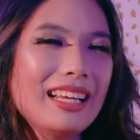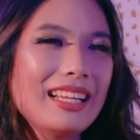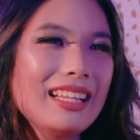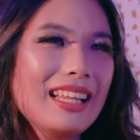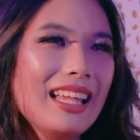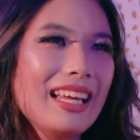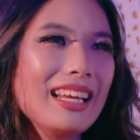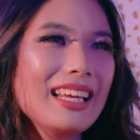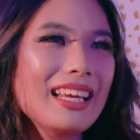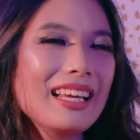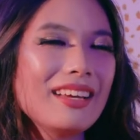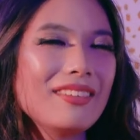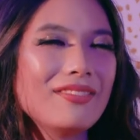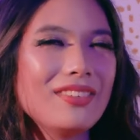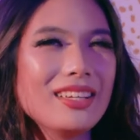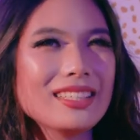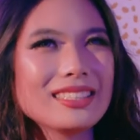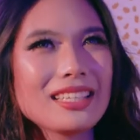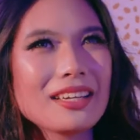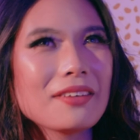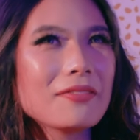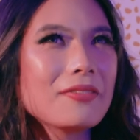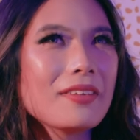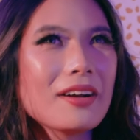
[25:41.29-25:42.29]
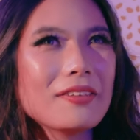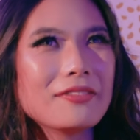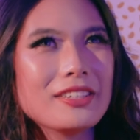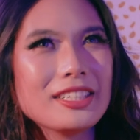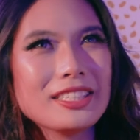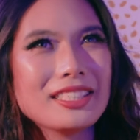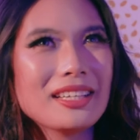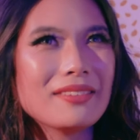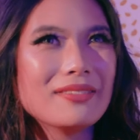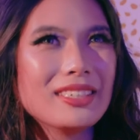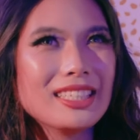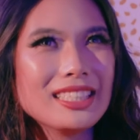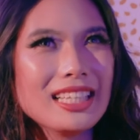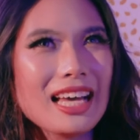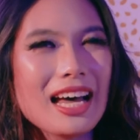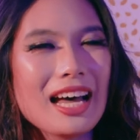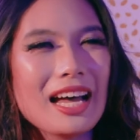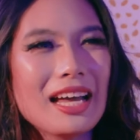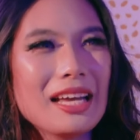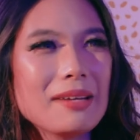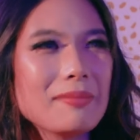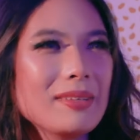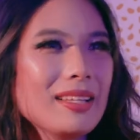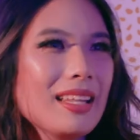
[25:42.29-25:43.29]
like it feels like a forever
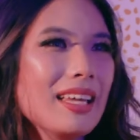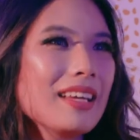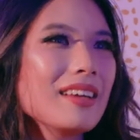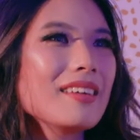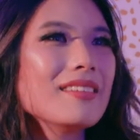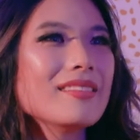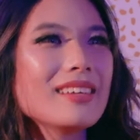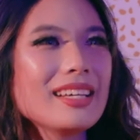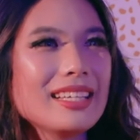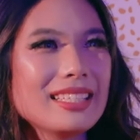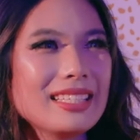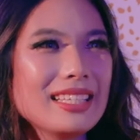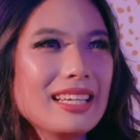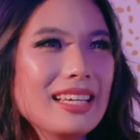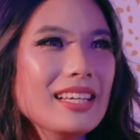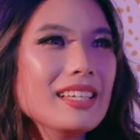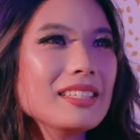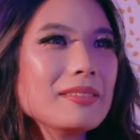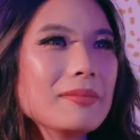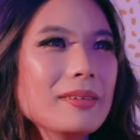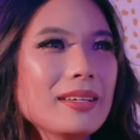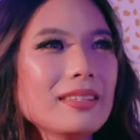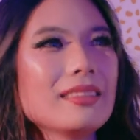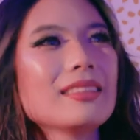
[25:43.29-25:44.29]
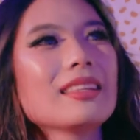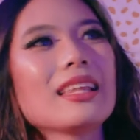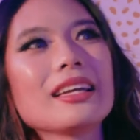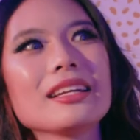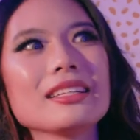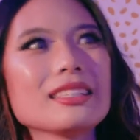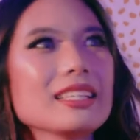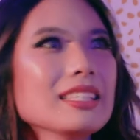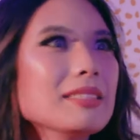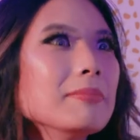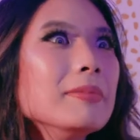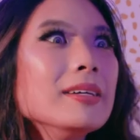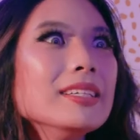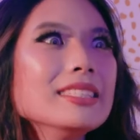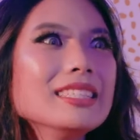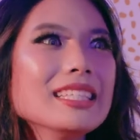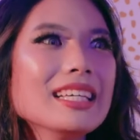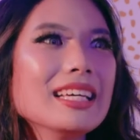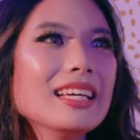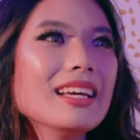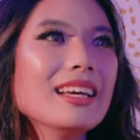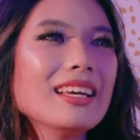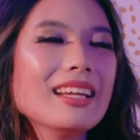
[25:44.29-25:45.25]
summertime and like oasis with like this person,